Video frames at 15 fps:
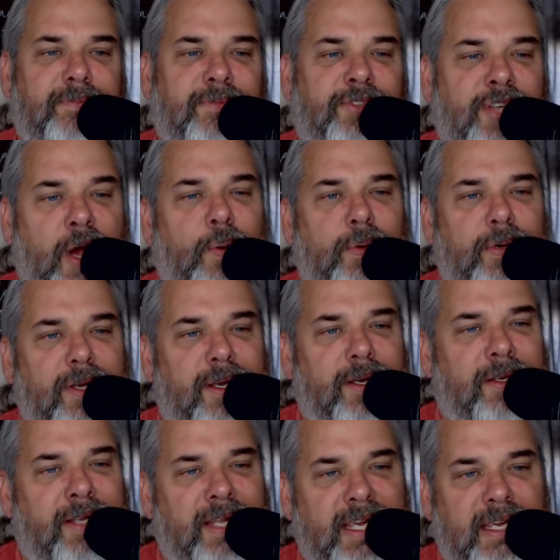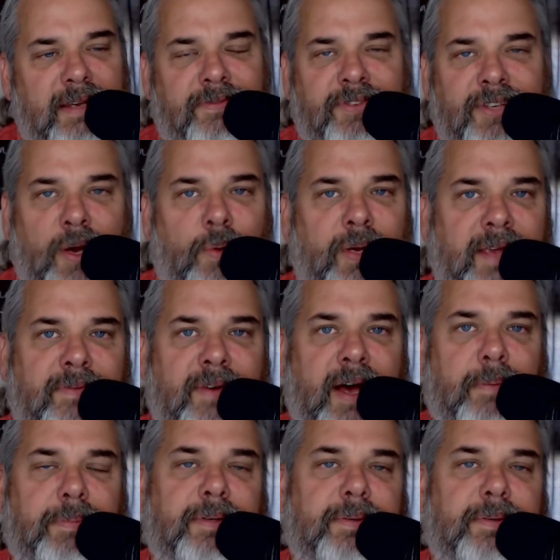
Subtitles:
Don't leave. Don't give up.